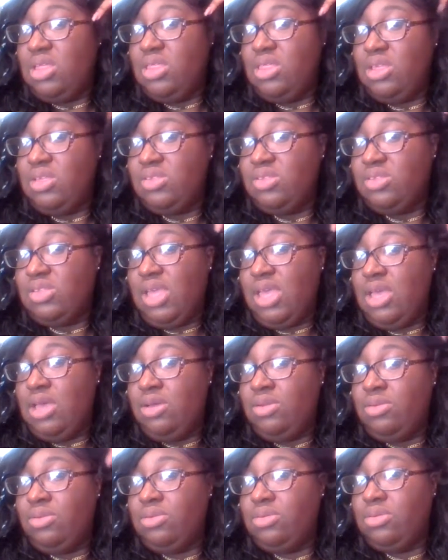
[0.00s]
this is
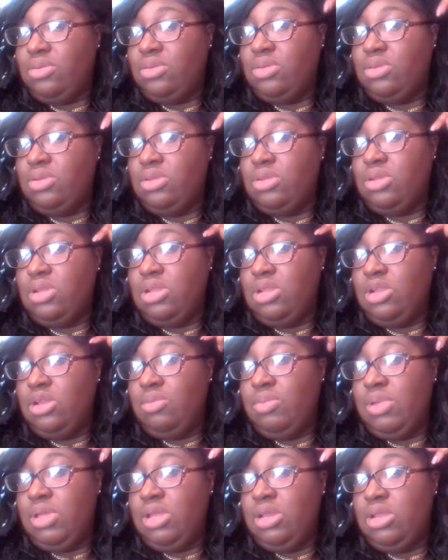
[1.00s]
out a
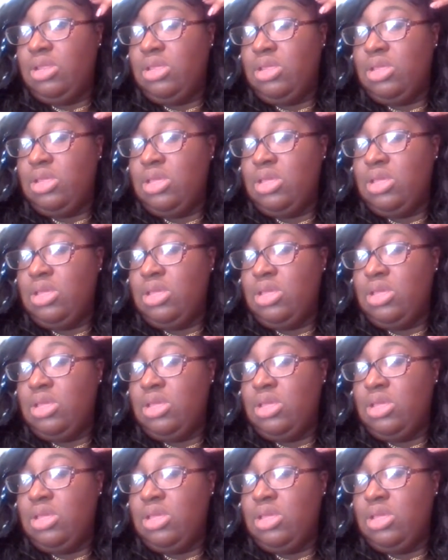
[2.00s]
little bit